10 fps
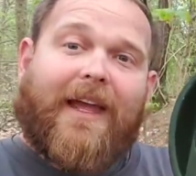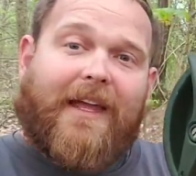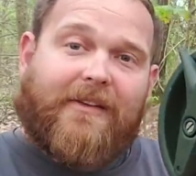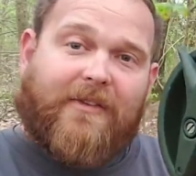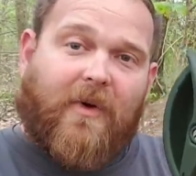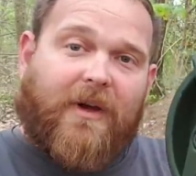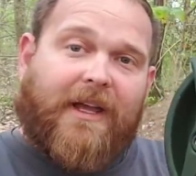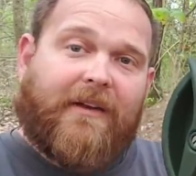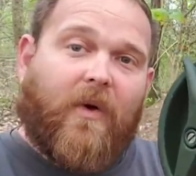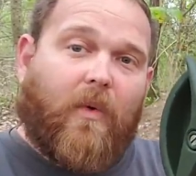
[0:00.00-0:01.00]
is go
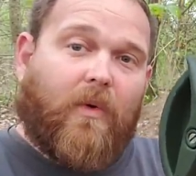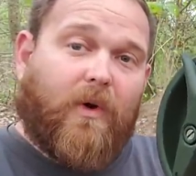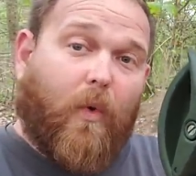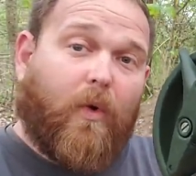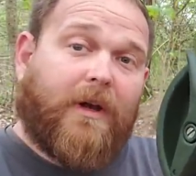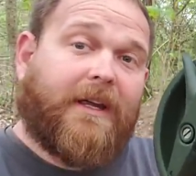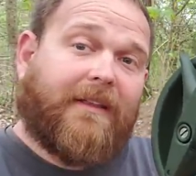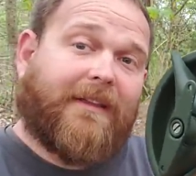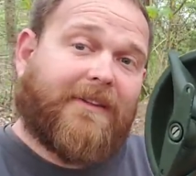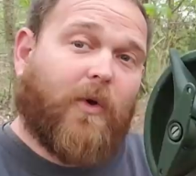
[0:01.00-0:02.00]
ahead and or
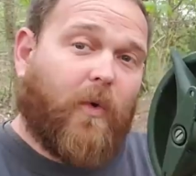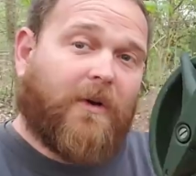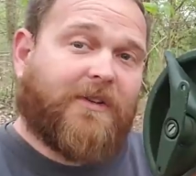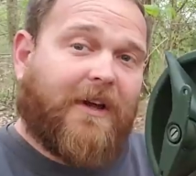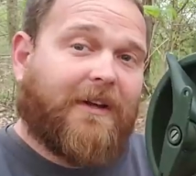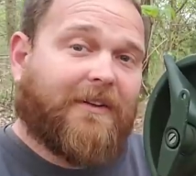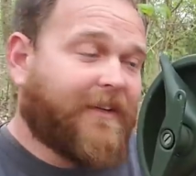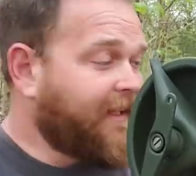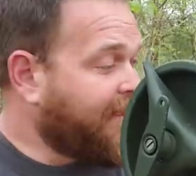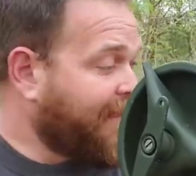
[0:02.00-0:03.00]
orient this
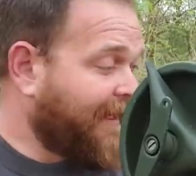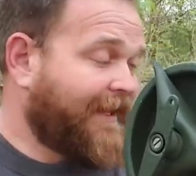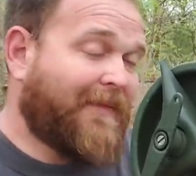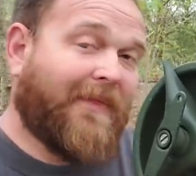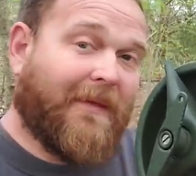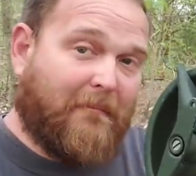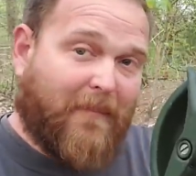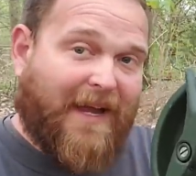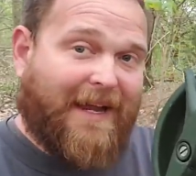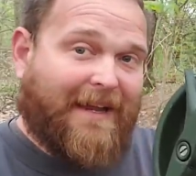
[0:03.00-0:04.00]
horizontally in the
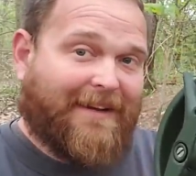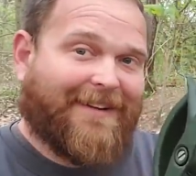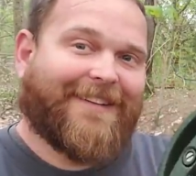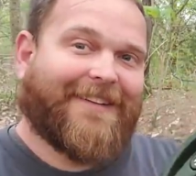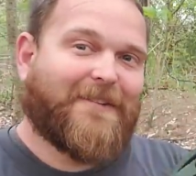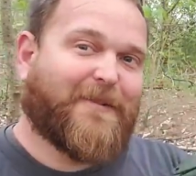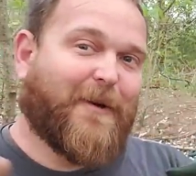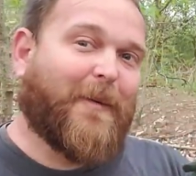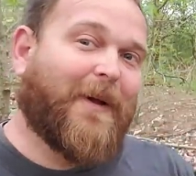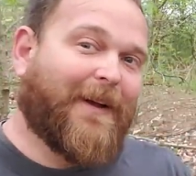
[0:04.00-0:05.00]
bank.
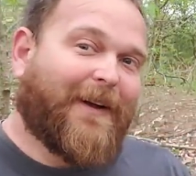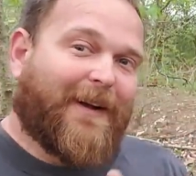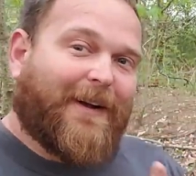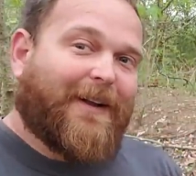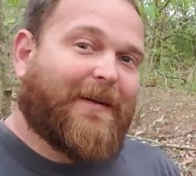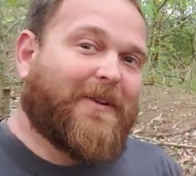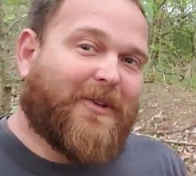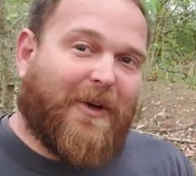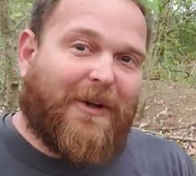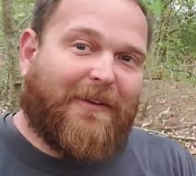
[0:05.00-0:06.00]
So let me
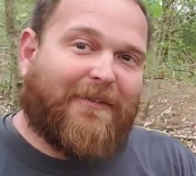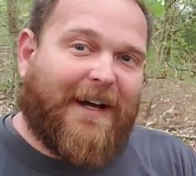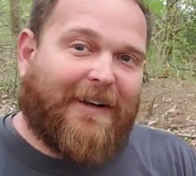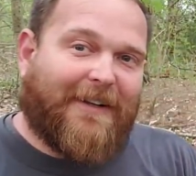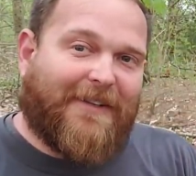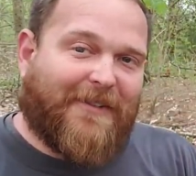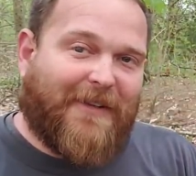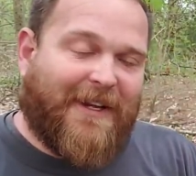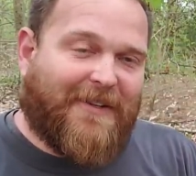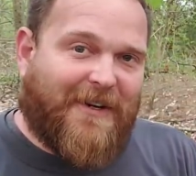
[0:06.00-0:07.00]
show you the final
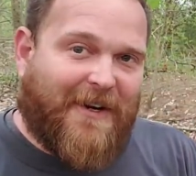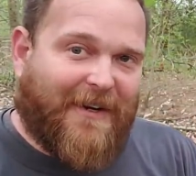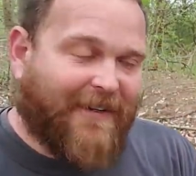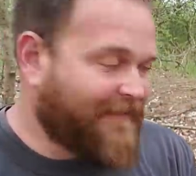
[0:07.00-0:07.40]
installation here.